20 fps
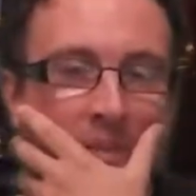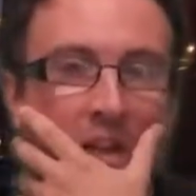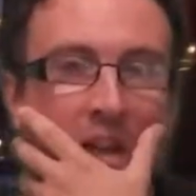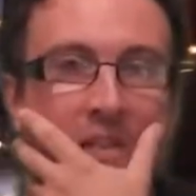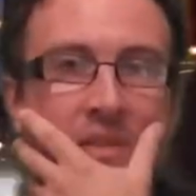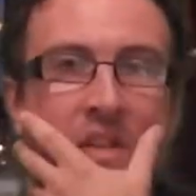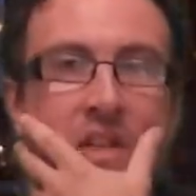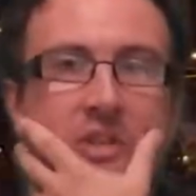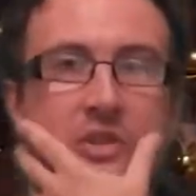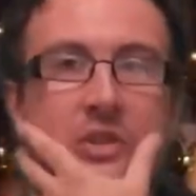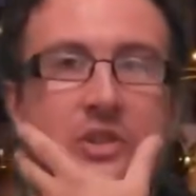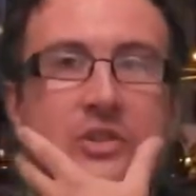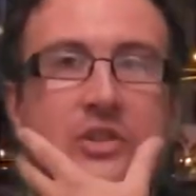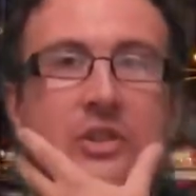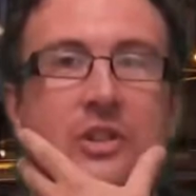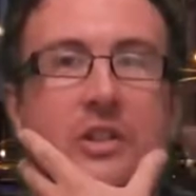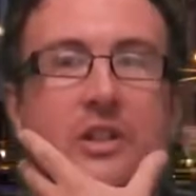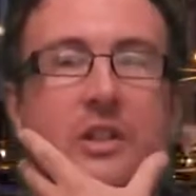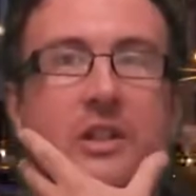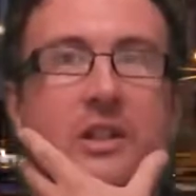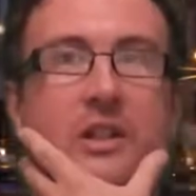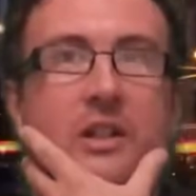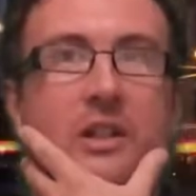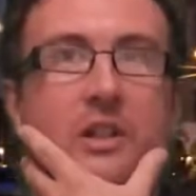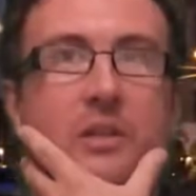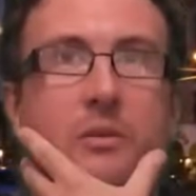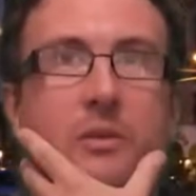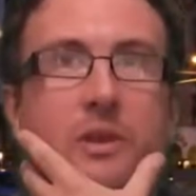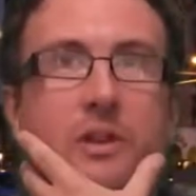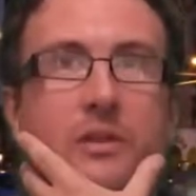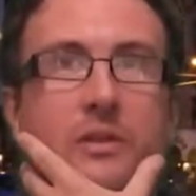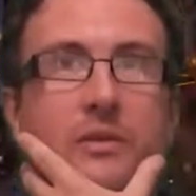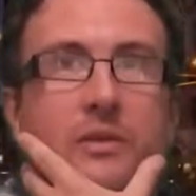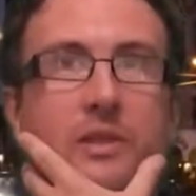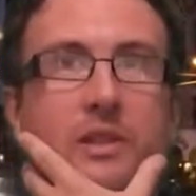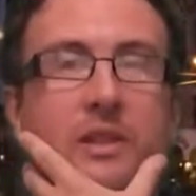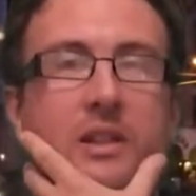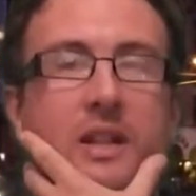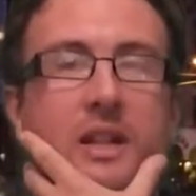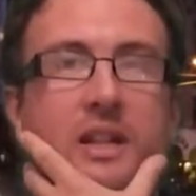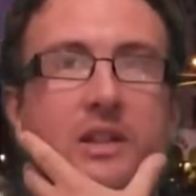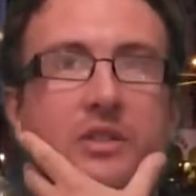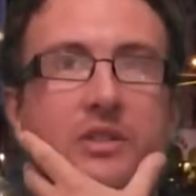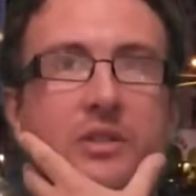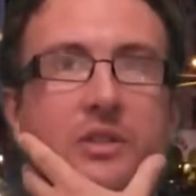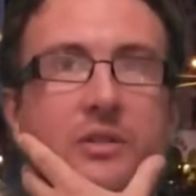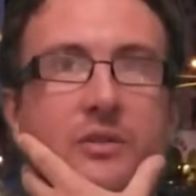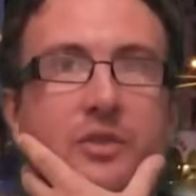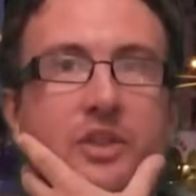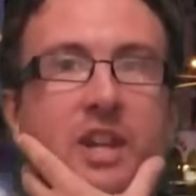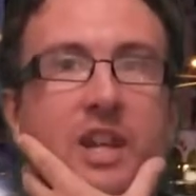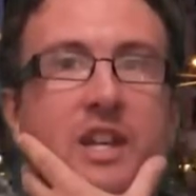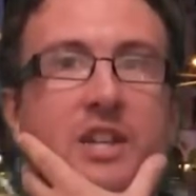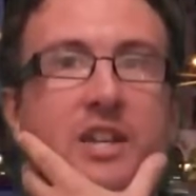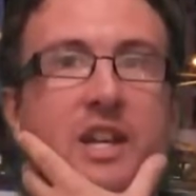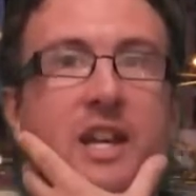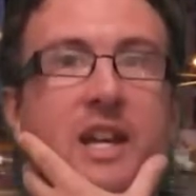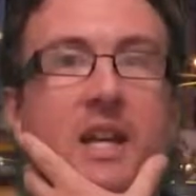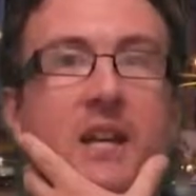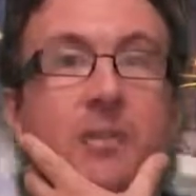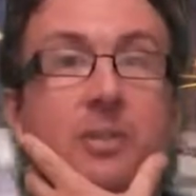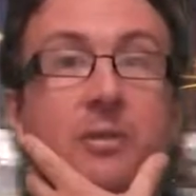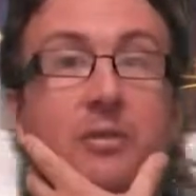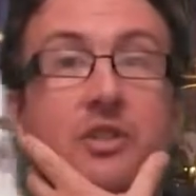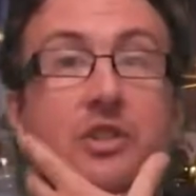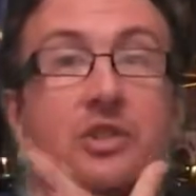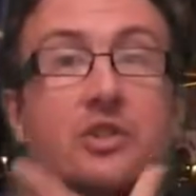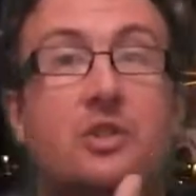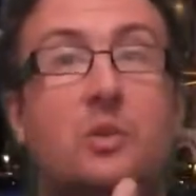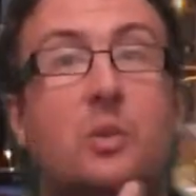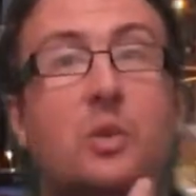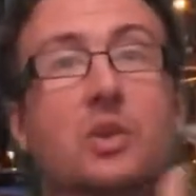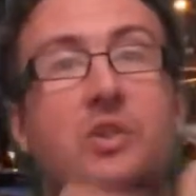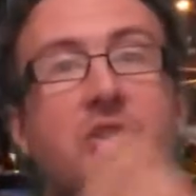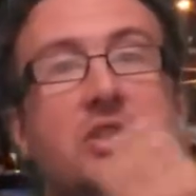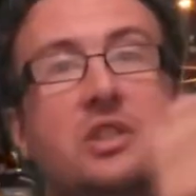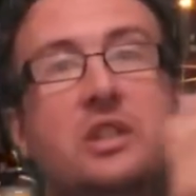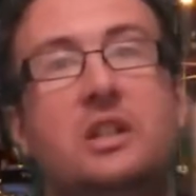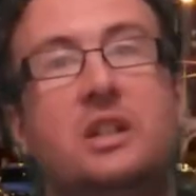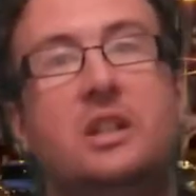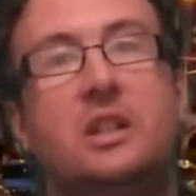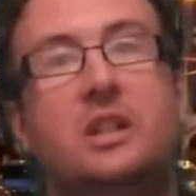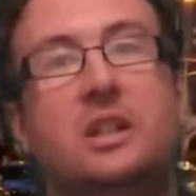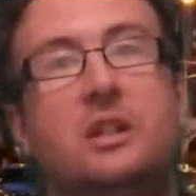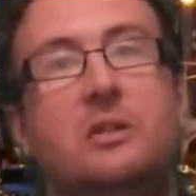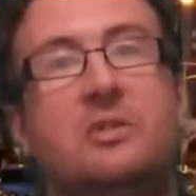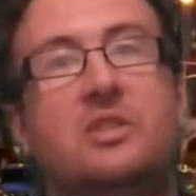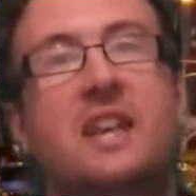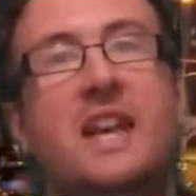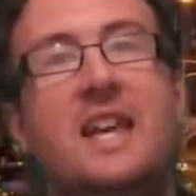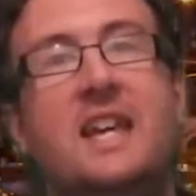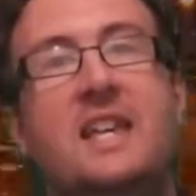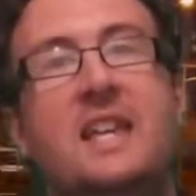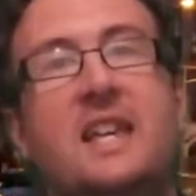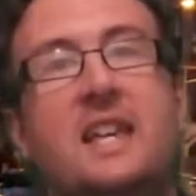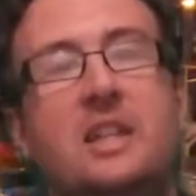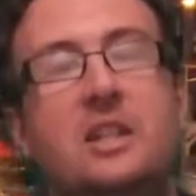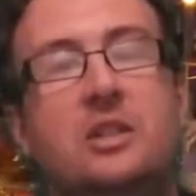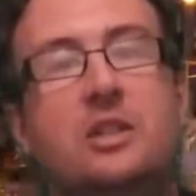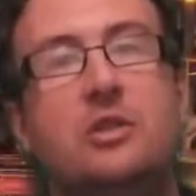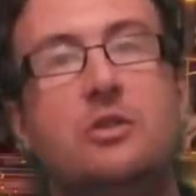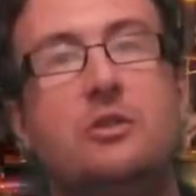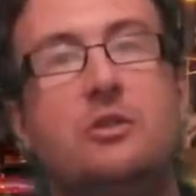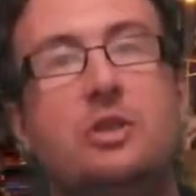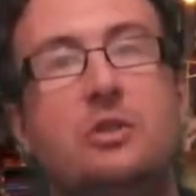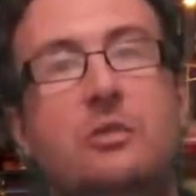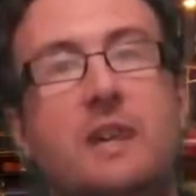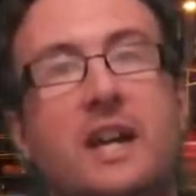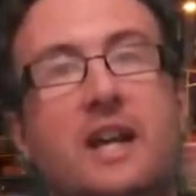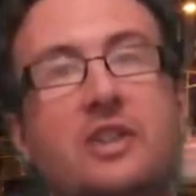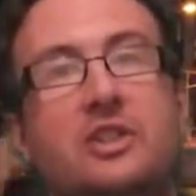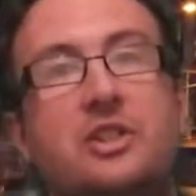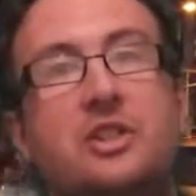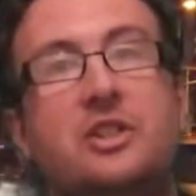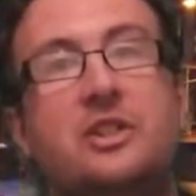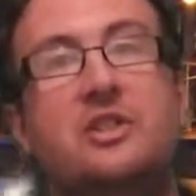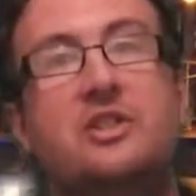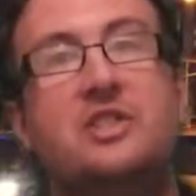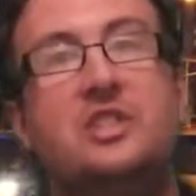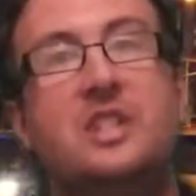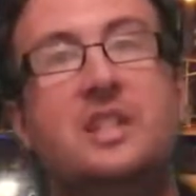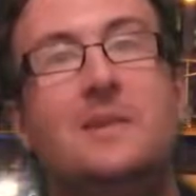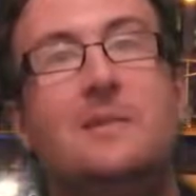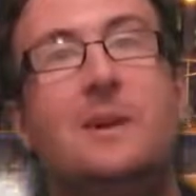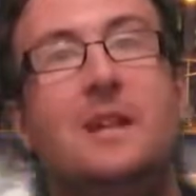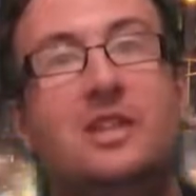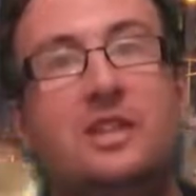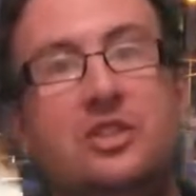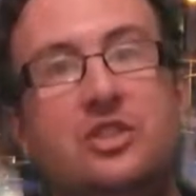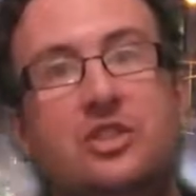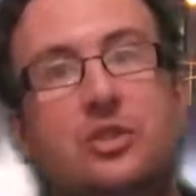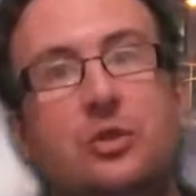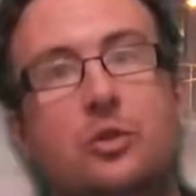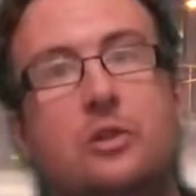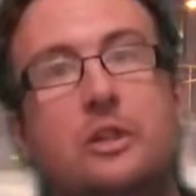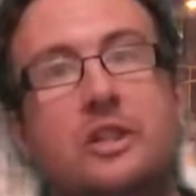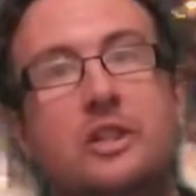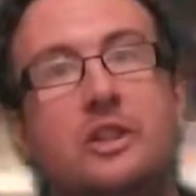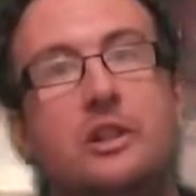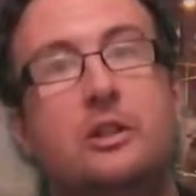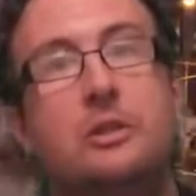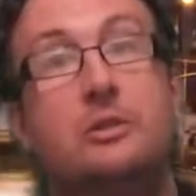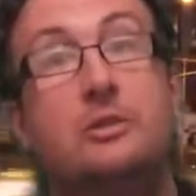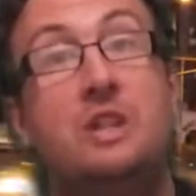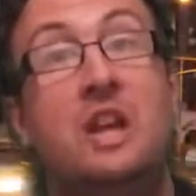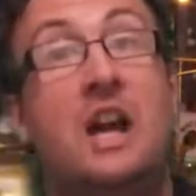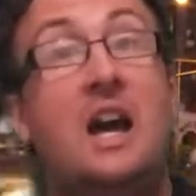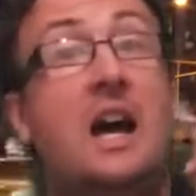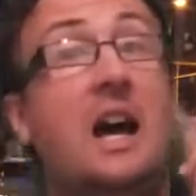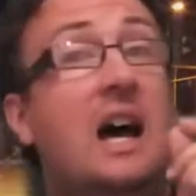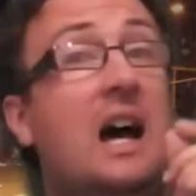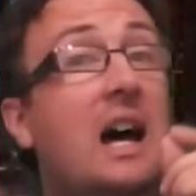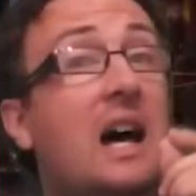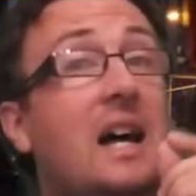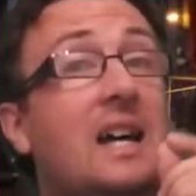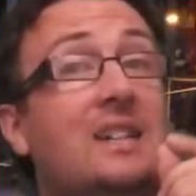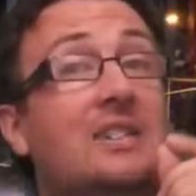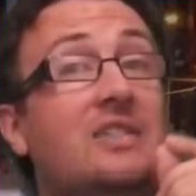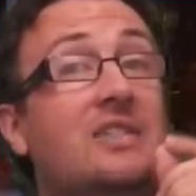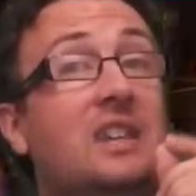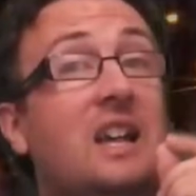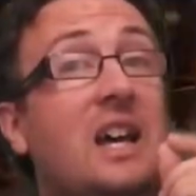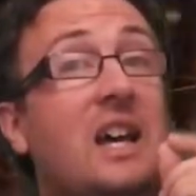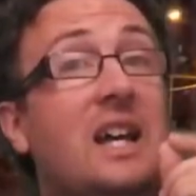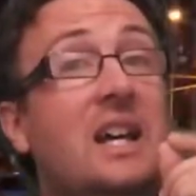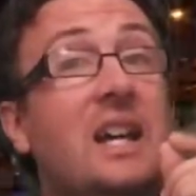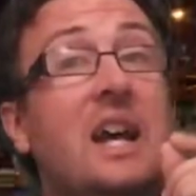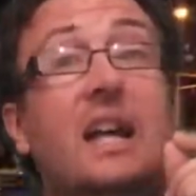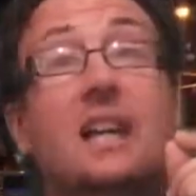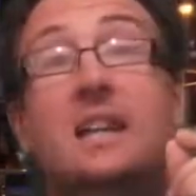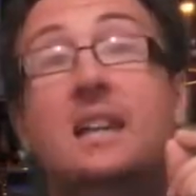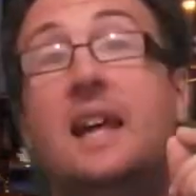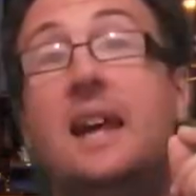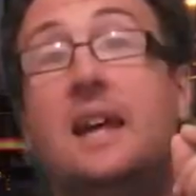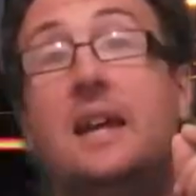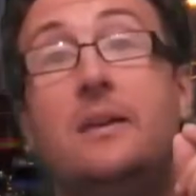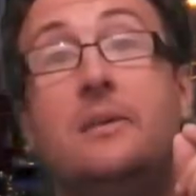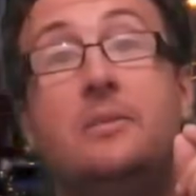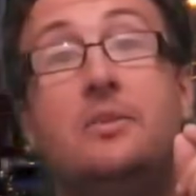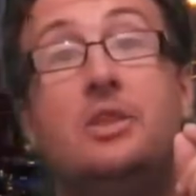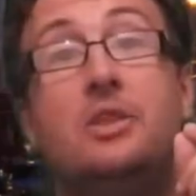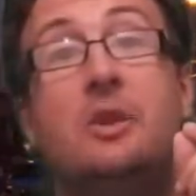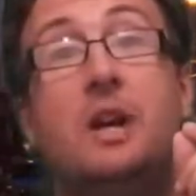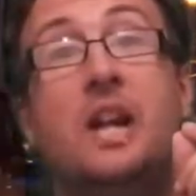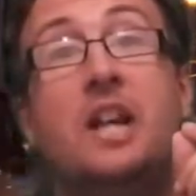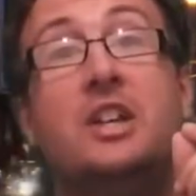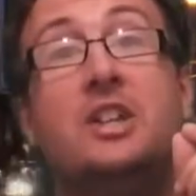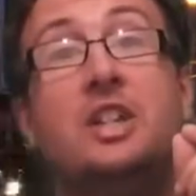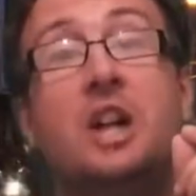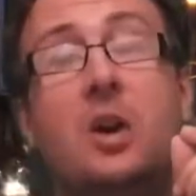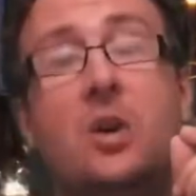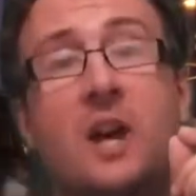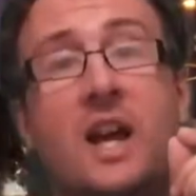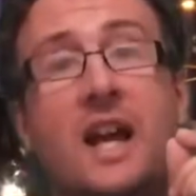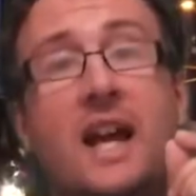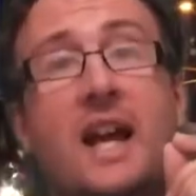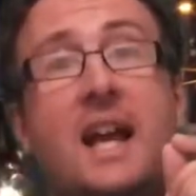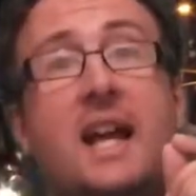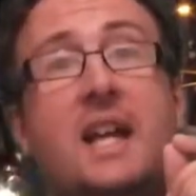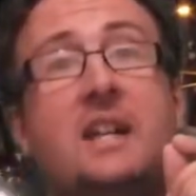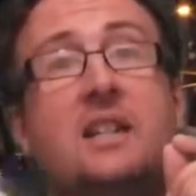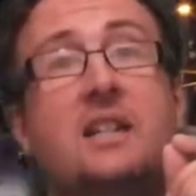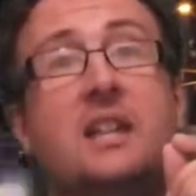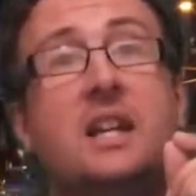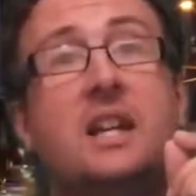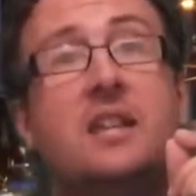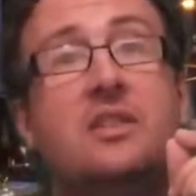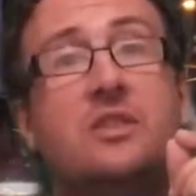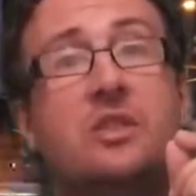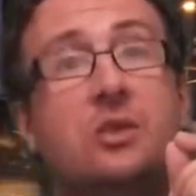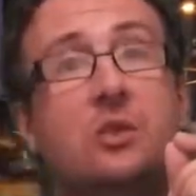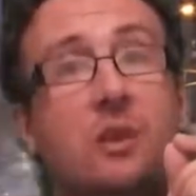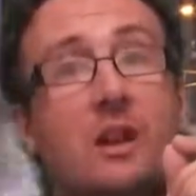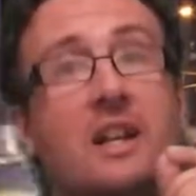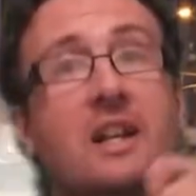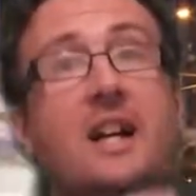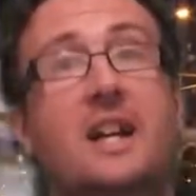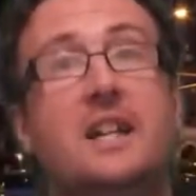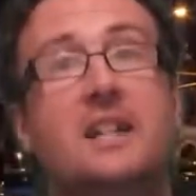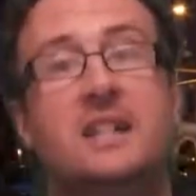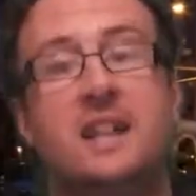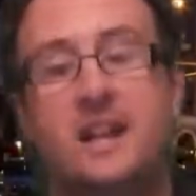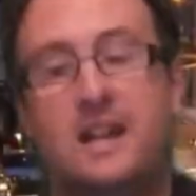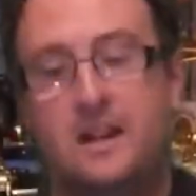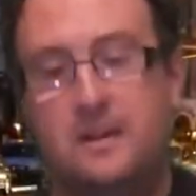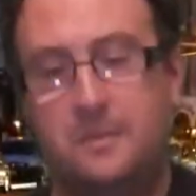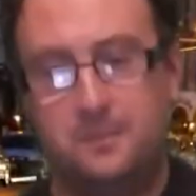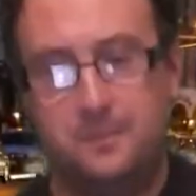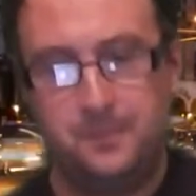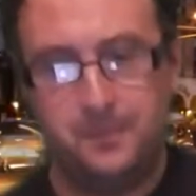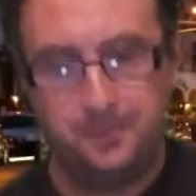I think it's just to, you know, with the likes of J.J. Abrams, just to want to, you know, take it in a new direction, see where the story goes. I say, let him do it. Go ahead. It's a great idea.